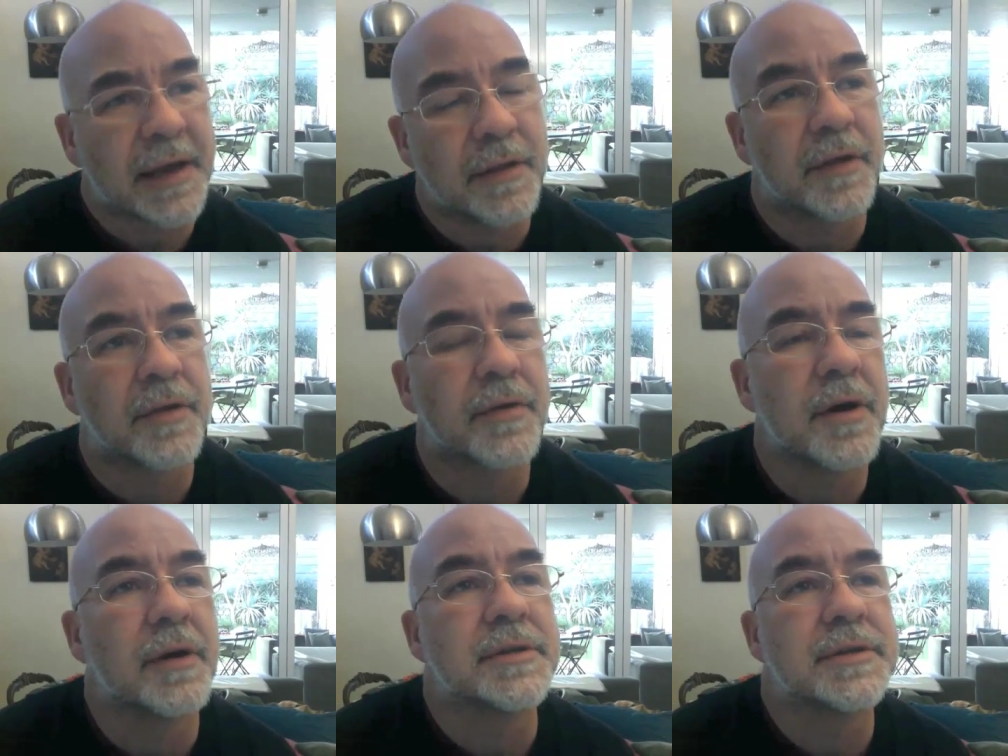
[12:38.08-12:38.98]
of the
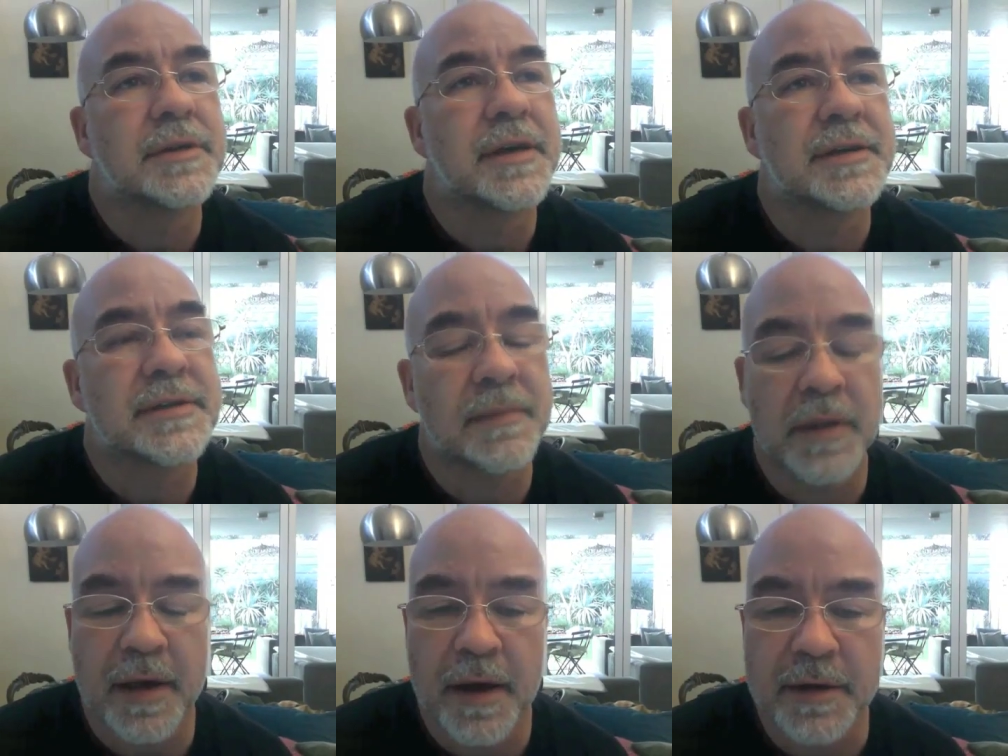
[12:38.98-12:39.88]
throat is
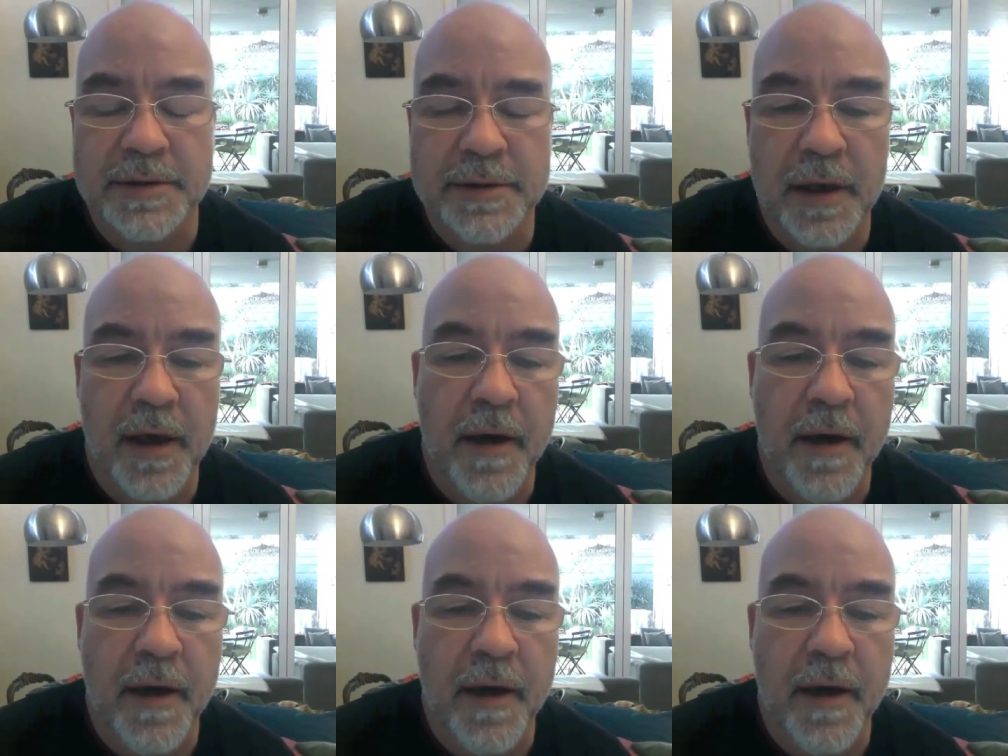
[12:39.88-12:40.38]
something else.